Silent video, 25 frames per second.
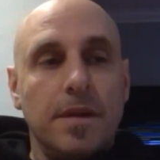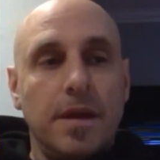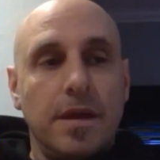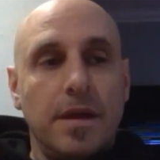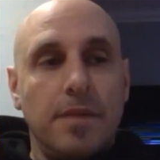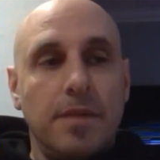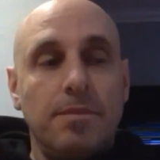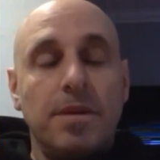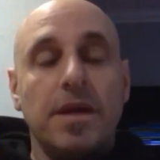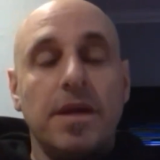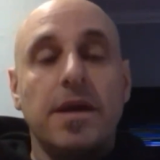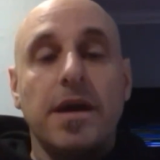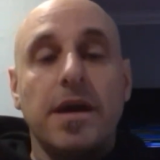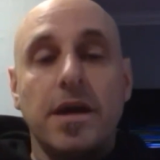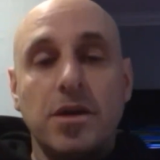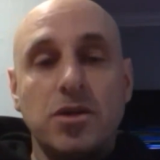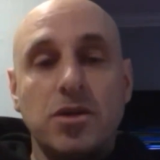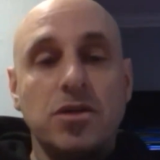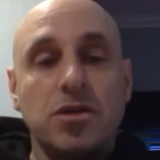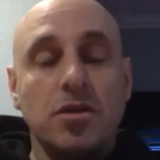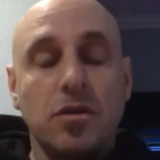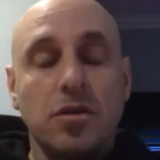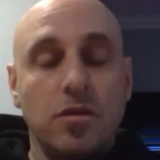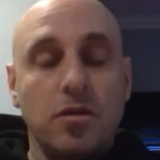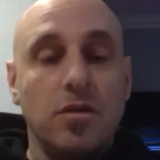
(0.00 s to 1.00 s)

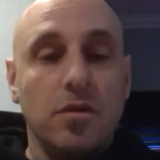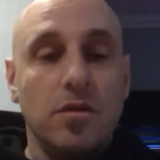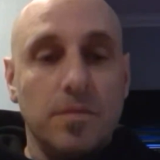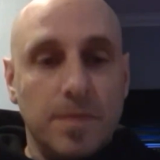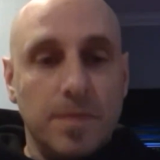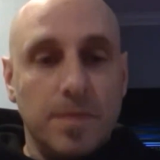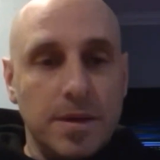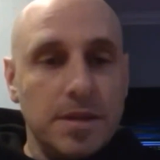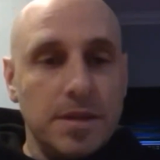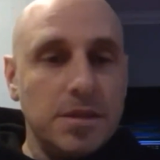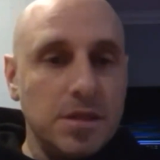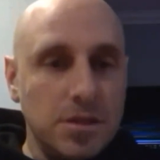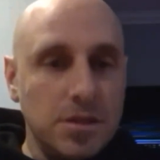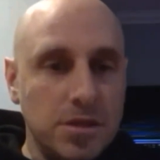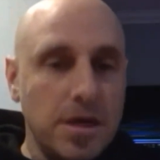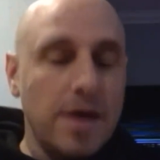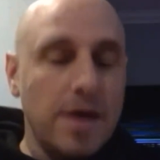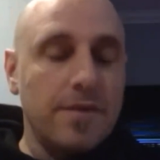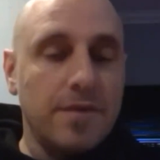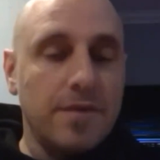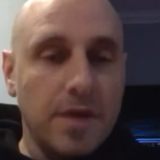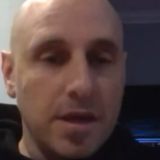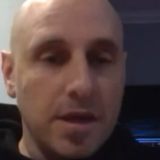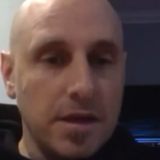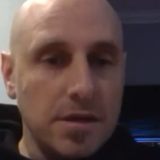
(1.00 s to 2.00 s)
implication on your ability to
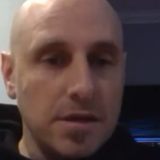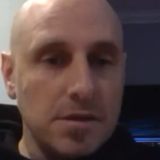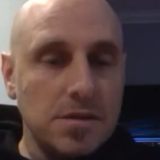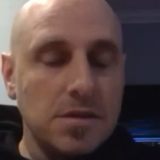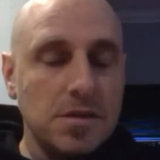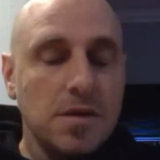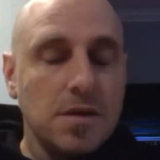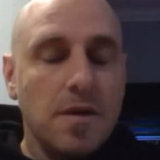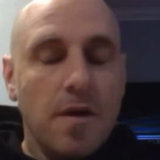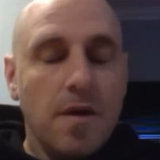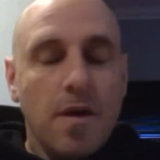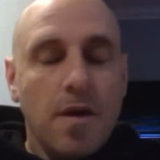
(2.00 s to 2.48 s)
have kids.